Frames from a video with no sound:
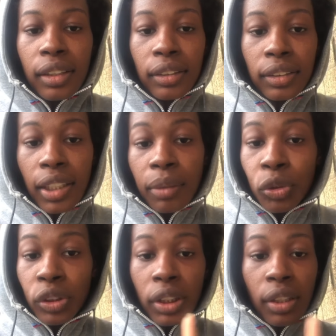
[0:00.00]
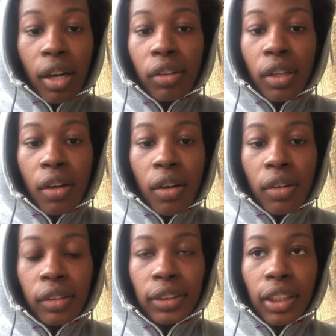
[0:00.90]
Stop drinking
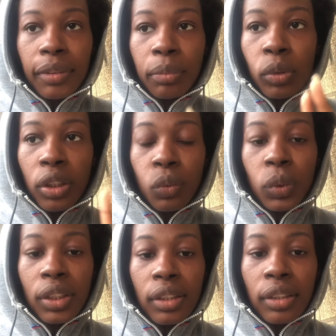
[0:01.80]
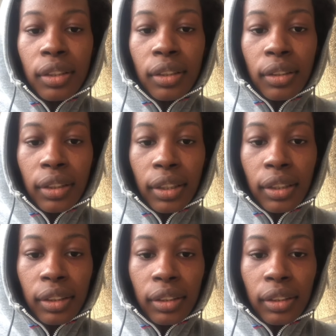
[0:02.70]
alcohol, stop smoking weed, okay?